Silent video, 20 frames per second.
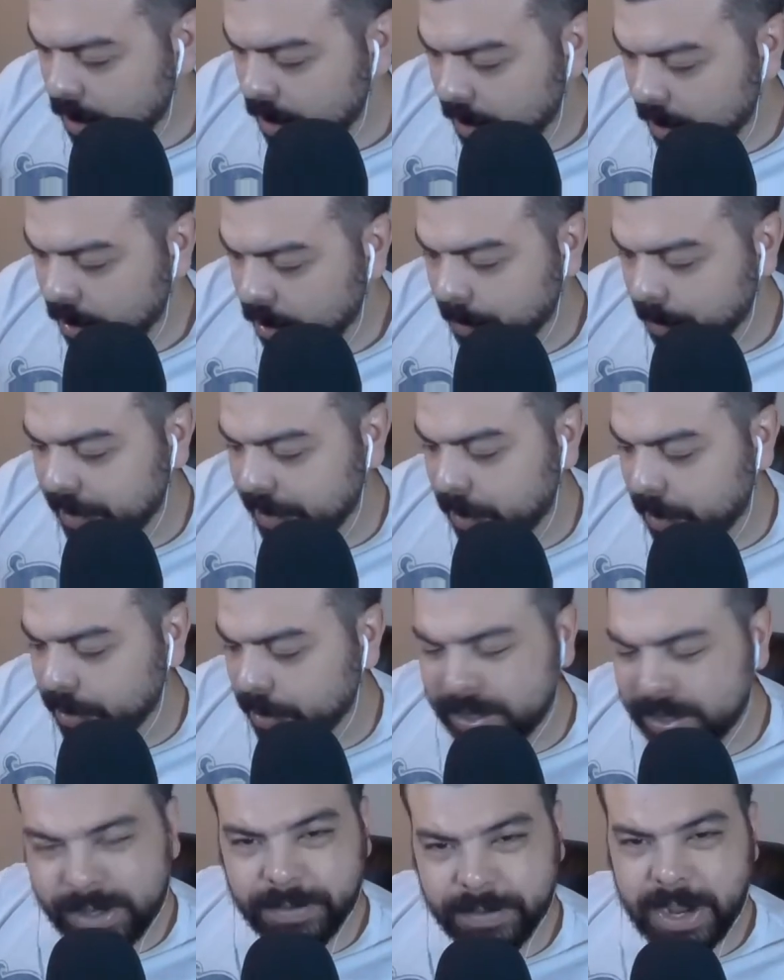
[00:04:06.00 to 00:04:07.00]
don't know about that one.
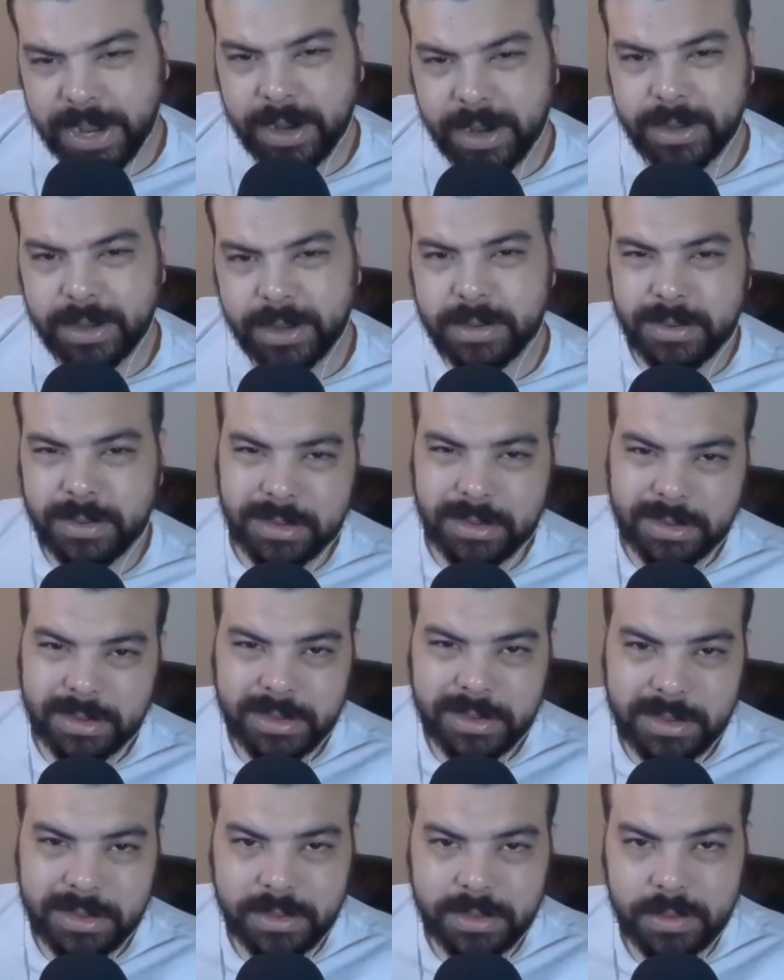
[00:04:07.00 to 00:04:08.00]

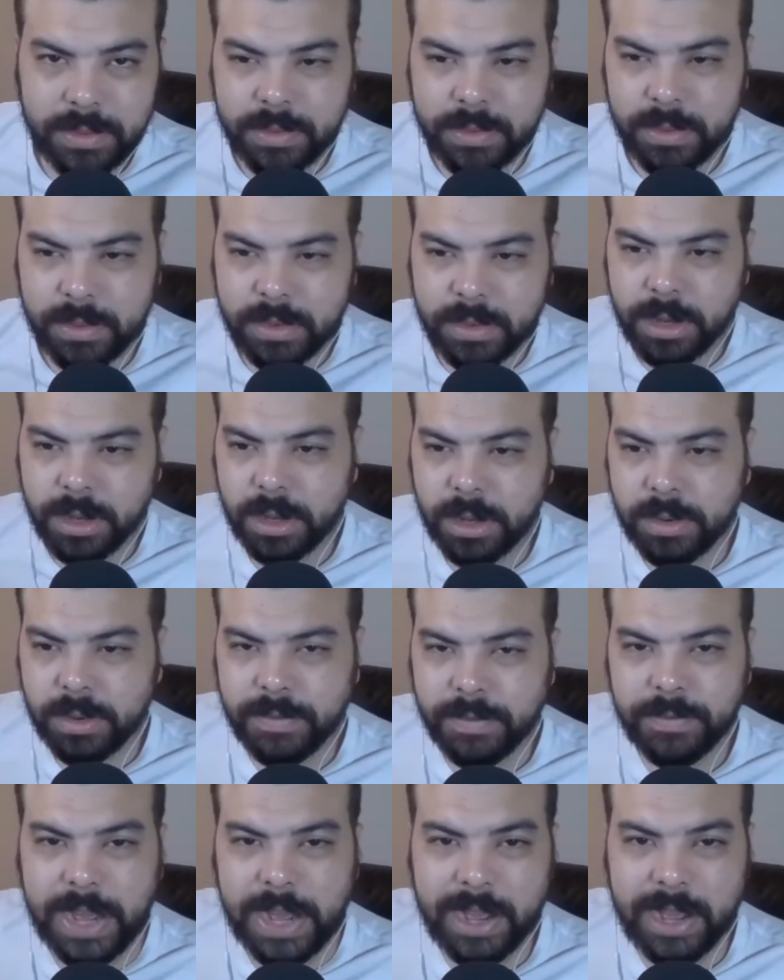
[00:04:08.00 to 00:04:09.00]
Savannah, uh,
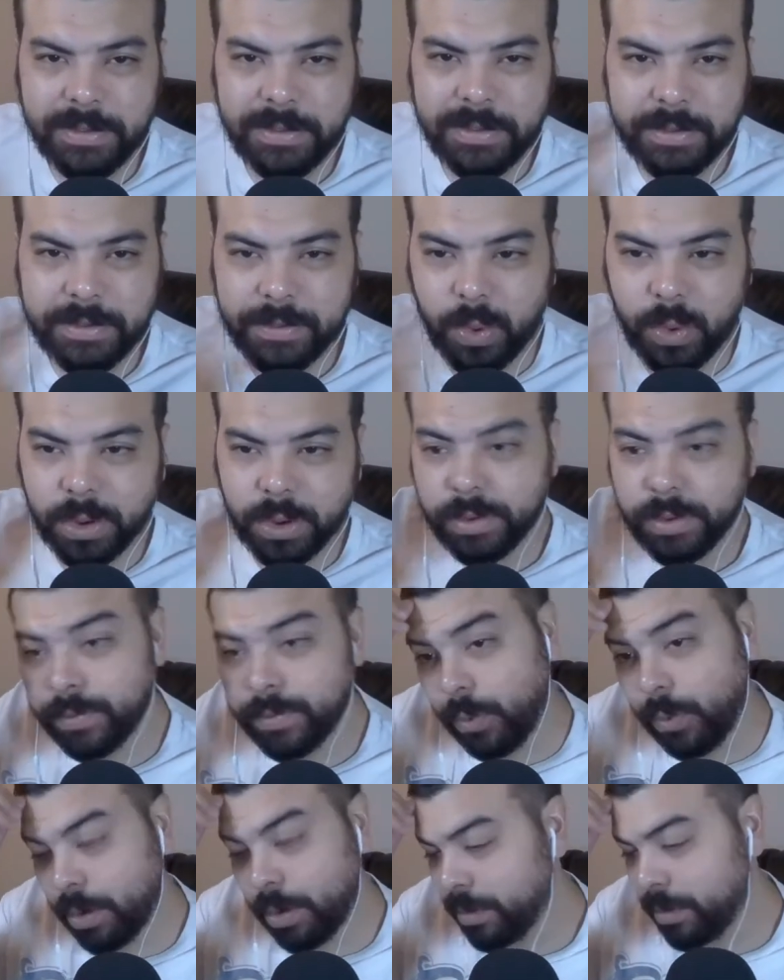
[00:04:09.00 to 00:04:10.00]
five, four,
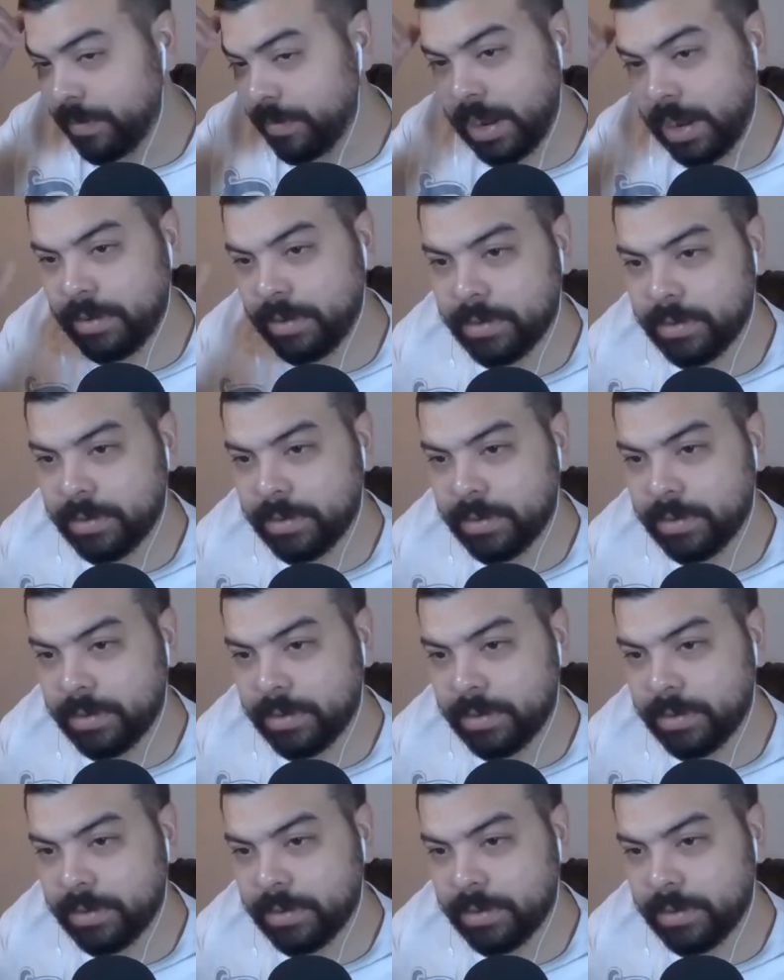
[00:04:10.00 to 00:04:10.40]
four, five.